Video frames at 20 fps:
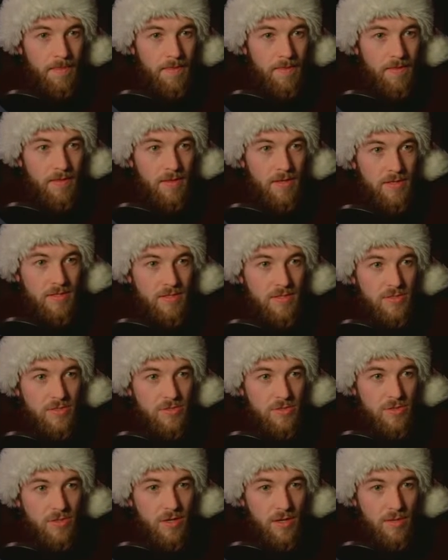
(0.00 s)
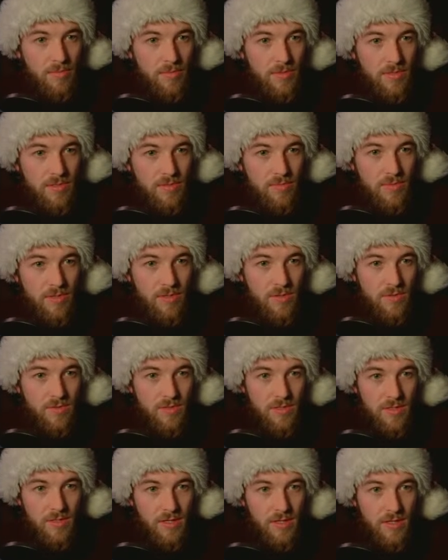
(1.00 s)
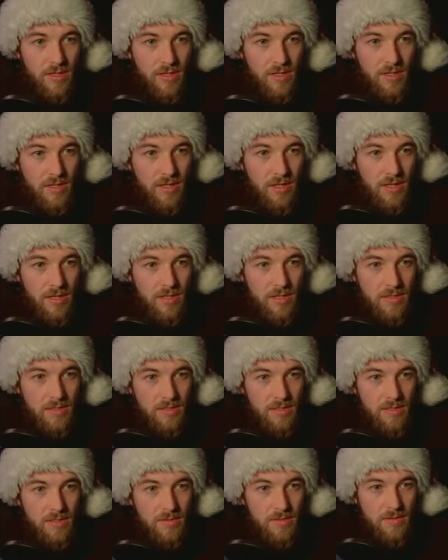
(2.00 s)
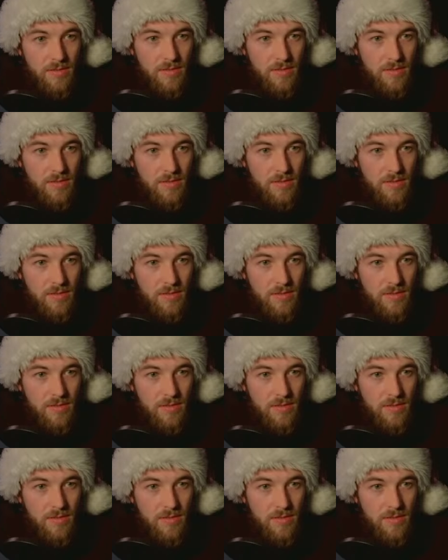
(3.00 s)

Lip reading: This should obviously be using index,